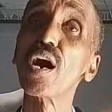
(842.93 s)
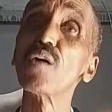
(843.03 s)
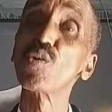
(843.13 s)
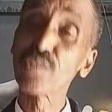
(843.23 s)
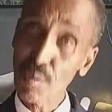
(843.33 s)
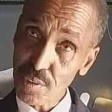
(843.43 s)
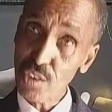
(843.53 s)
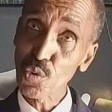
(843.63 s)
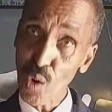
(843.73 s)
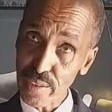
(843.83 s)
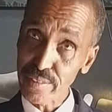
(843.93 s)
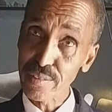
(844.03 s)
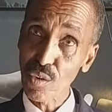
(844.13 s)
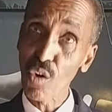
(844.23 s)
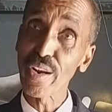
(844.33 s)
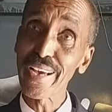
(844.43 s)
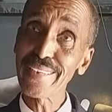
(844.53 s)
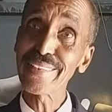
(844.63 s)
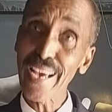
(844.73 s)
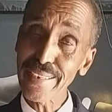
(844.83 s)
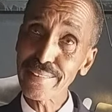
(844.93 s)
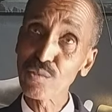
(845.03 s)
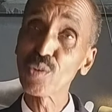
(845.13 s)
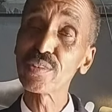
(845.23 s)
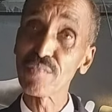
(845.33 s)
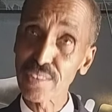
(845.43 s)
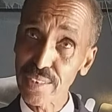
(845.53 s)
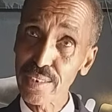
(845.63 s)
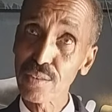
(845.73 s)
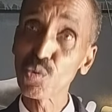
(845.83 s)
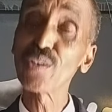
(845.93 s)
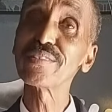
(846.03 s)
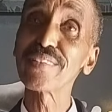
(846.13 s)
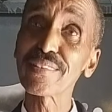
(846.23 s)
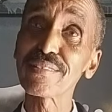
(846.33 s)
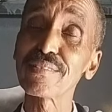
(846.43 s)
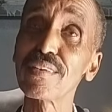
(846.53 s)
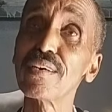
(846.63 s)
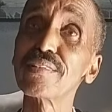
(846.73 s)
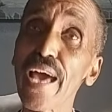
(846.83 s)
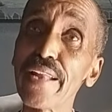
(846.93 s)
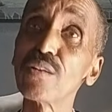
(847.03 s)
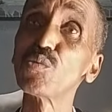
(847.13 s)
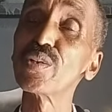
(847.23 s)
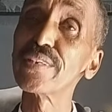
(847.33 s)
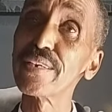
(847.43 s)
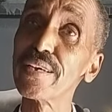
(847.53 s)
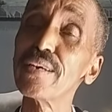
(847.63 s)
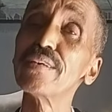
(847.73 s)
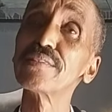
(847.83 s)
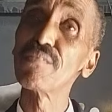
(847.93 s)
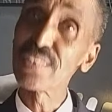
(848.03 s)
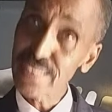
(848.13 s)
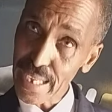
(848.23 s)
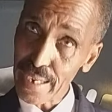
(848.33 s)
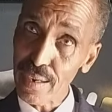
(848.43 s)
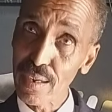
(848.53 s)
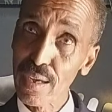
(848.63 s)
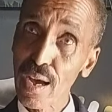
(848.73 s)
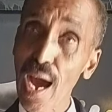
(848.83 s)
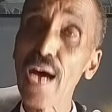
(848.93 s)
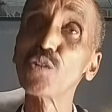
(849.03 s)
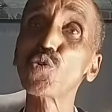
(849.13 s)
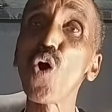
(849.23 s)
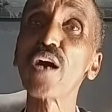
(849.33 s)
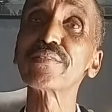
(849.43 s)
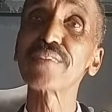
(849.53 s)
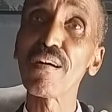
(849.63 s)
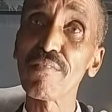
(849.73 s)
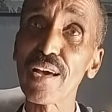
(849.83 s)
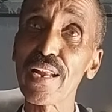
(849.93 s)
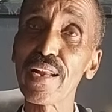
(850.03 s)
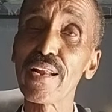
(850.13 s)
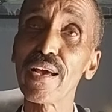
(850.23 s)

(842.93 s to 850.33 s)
It was repeated twice on 8/8/2017, 26/10/2017, and 2007.